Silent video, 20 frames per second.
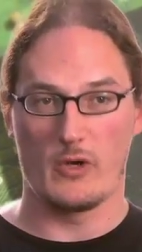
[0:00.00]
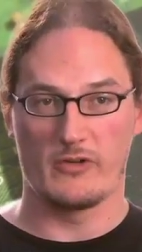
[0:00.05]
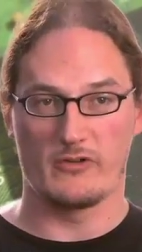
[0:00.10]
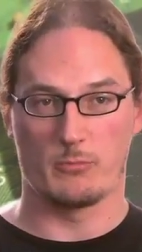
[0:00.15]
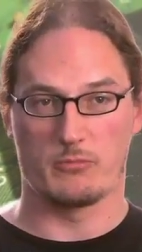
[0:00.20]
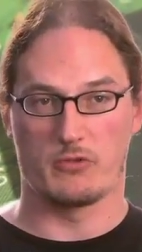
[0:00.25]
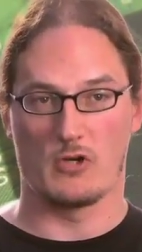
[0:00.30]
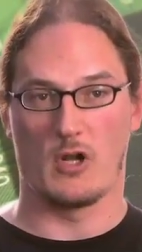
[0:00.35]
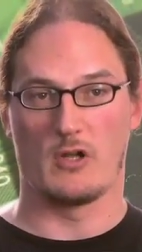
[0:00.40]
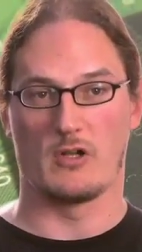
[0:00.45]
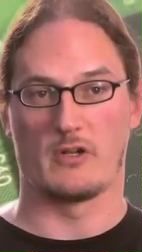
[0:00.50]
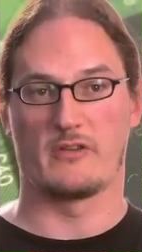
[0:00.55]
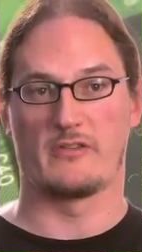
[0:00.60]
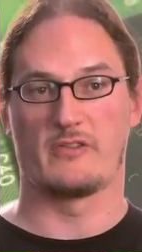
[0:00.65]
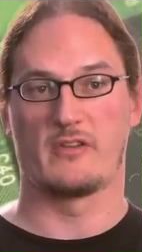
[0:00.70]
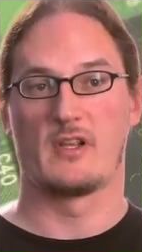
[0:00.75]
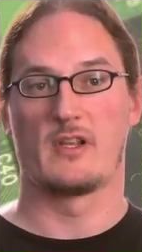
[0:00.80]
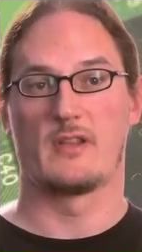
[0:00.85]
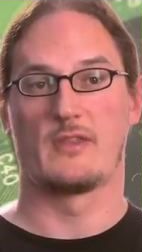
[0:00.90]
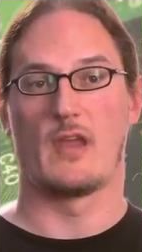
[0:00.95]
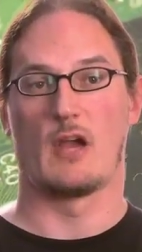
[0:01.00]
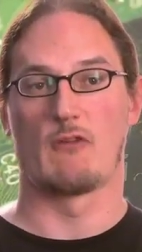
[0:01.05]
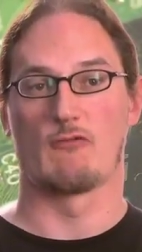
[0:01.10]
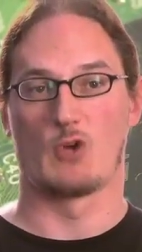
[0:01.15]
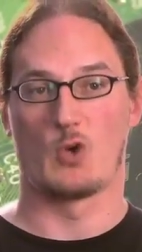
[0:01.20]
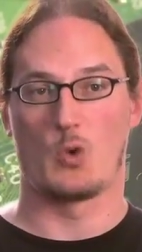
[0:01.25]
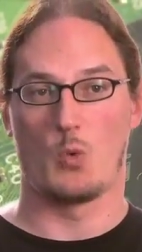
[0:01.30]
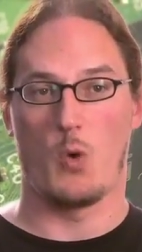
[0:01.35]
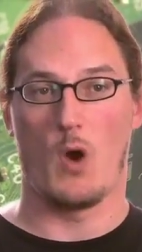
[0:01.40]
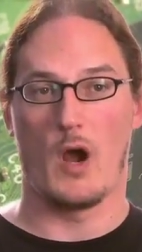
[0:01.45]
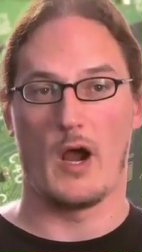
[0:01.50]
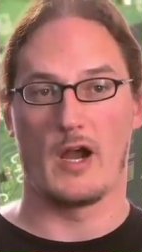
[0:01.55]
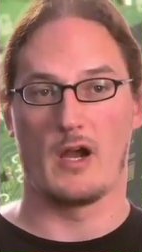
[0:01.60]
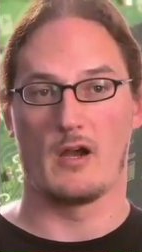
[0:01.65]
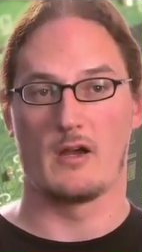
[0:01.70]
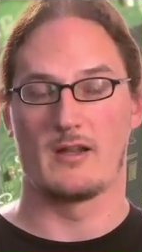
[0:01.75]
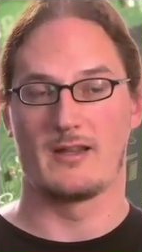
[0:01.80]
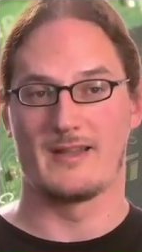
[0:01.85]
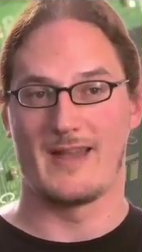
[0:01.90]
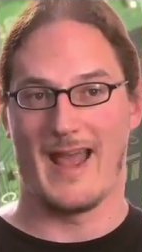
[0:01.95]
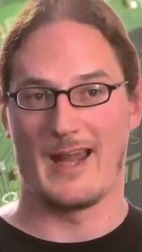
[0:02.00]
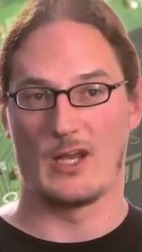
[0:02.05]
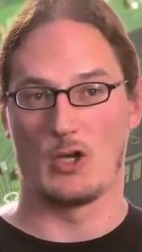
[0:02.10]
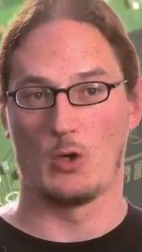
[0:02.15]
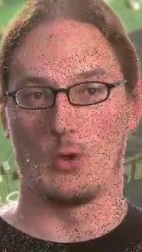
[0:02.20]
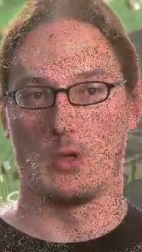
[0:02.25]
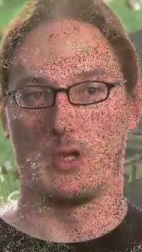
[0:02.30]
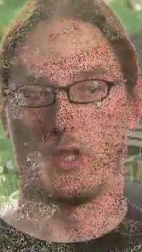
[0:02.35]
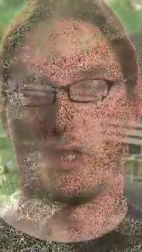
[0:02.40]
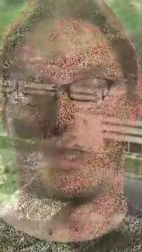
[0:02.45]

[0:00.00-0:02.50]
into products that require nano.